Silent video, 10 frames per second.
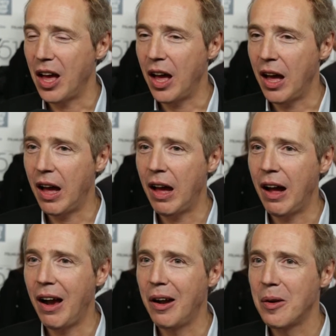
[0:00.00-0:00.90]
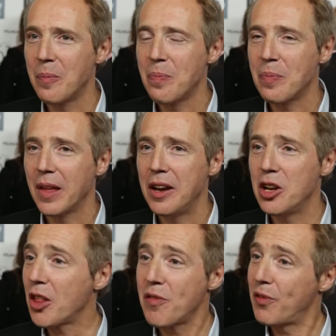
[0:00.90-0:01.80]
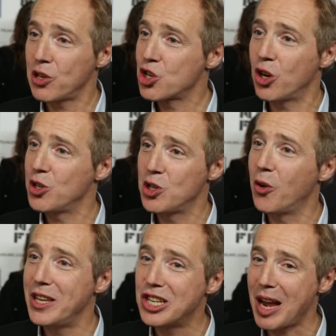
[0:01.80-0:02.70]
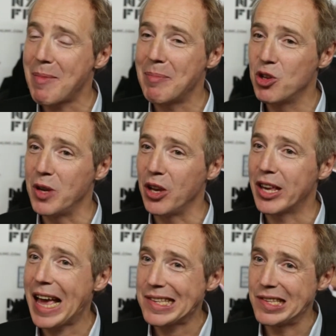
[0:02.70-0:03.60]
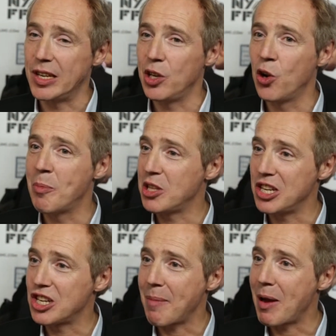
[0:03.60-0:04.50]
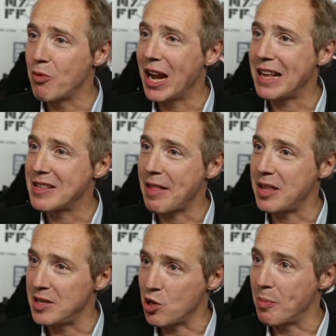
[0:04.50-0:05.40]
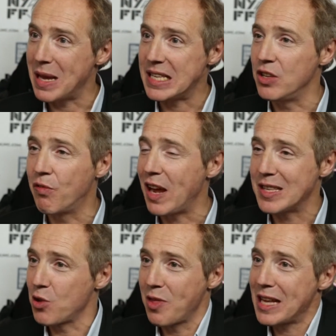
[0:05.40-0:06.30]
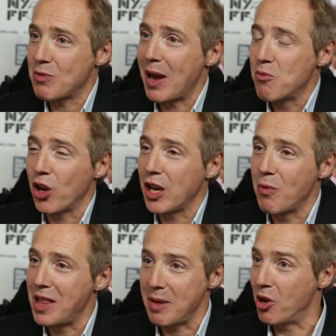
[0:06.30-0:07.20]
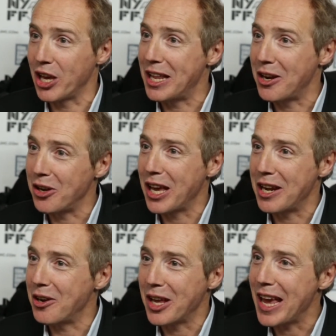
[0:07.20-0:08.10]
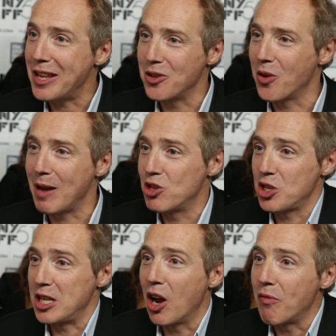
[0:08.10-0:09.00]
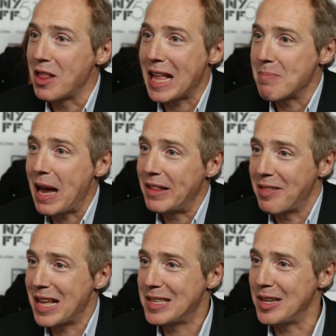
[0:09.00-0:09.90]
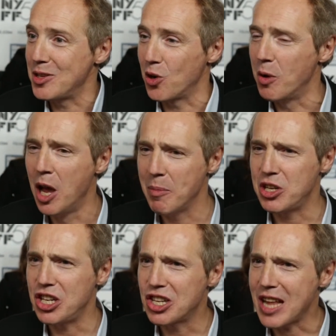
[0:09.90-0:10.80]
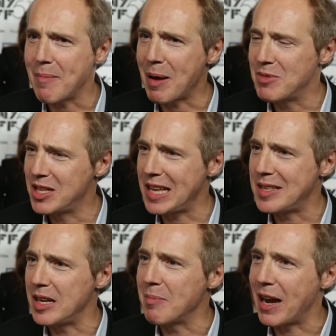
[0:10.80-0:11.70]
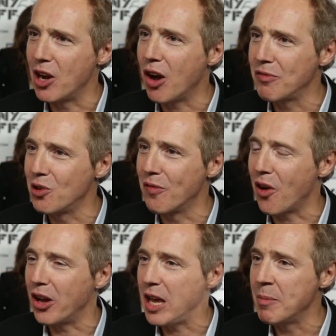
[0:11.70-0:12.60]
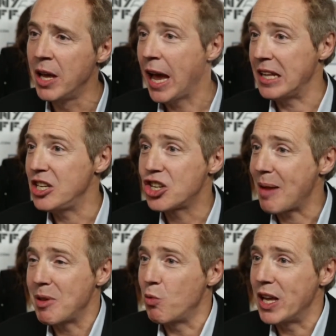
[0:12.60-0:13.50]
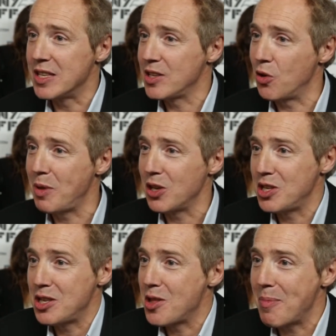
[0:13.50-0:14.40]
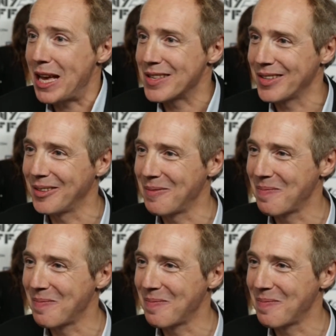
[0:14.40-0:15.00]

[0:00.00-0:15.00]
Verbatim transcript: Uh, not the first choice. No, each time I'm doing a casting, you know, but each time I realize that he's the best in France, so that's why I'm working with him again and again and again. You know, I'm just in love with that man, and that's it. You know, but each time I'm testing my love, you know, for him, and each time he wins, you know, because he's the best.